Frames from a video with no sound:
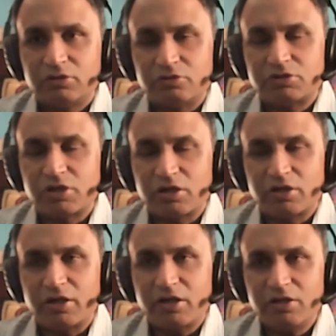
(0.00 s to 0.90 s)
You'll start
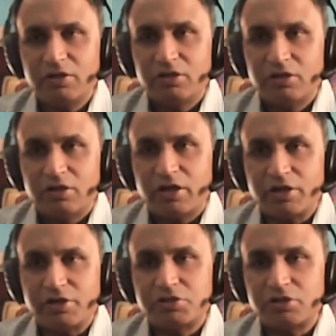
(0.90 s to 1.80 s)
getting
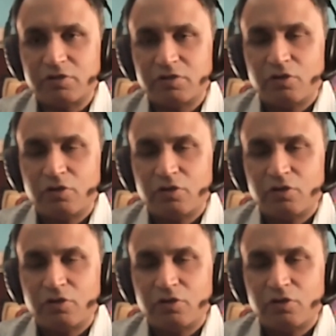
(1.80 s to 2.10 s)
tension.